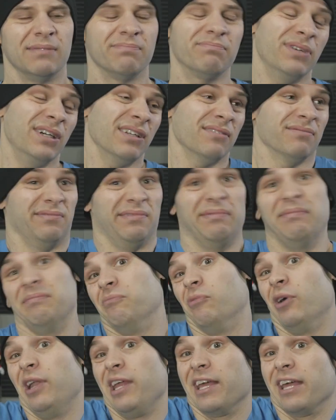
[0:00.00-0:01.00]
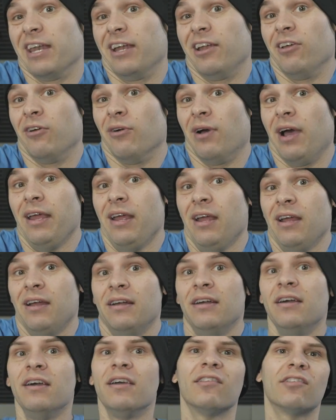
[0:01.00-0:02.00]
But what are you gonna do, eh?
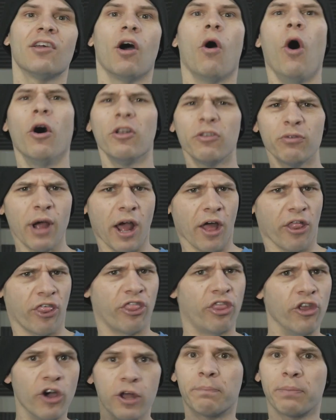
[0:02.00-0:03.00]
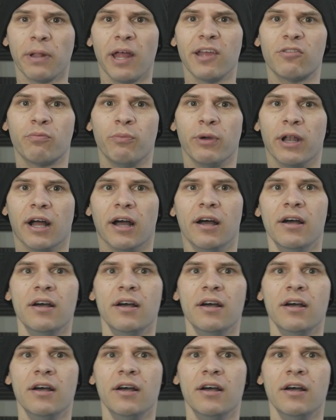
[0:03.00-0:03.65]
So on to our third place winner.